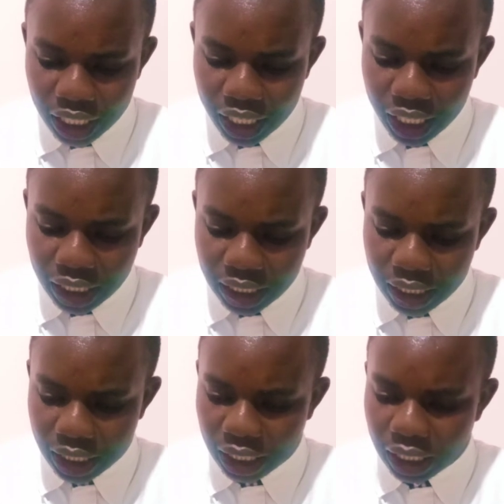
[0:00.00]
it
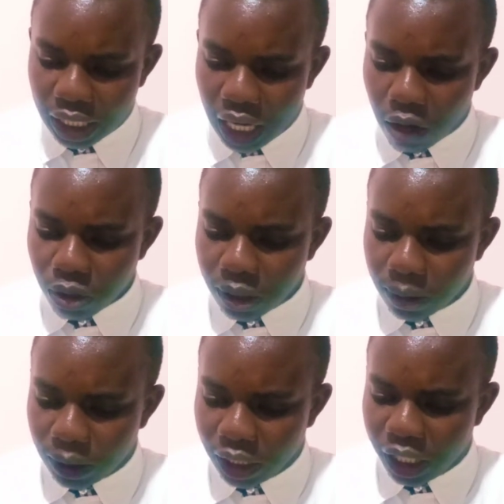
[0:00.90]
now
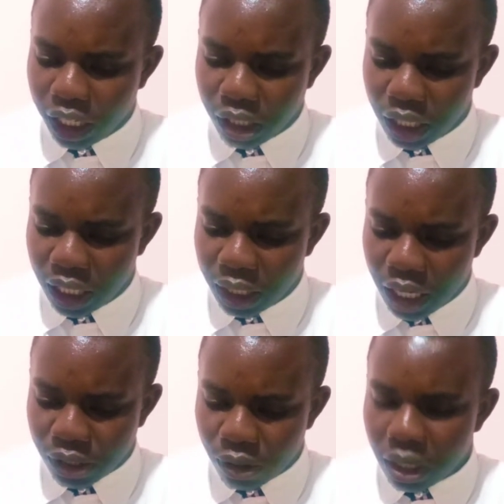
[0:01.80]
it, it
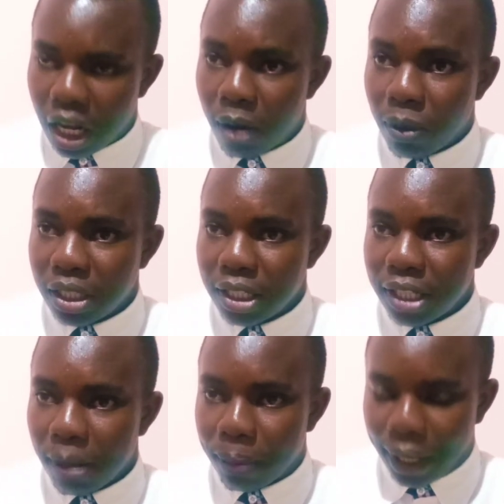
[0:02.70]
does not come as a
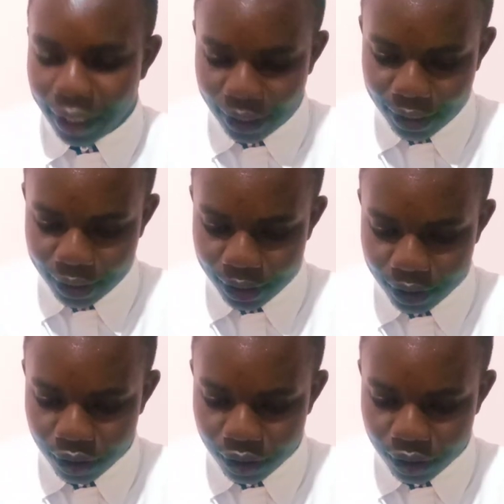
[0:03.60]
surprise